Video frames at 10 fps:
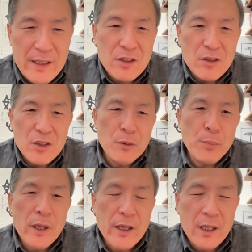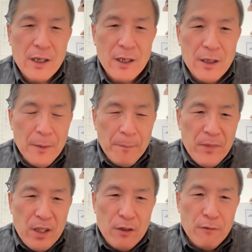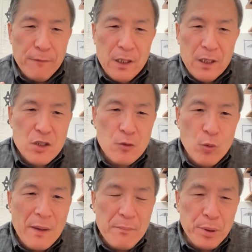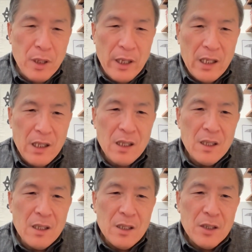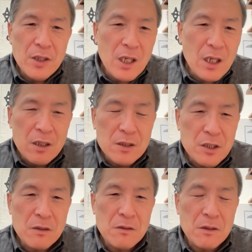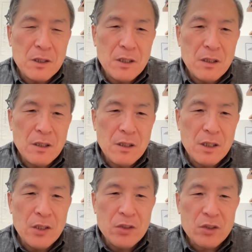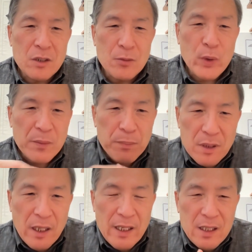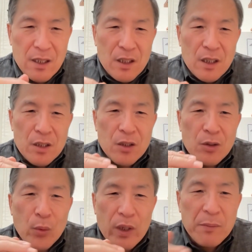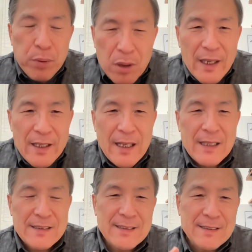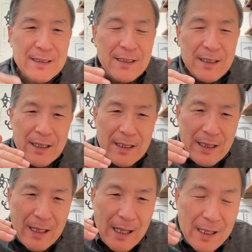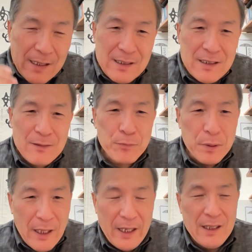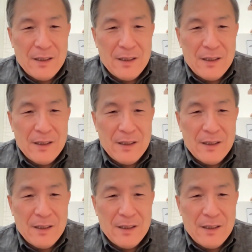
So you finish one play, you can go to instant replay to replay that play,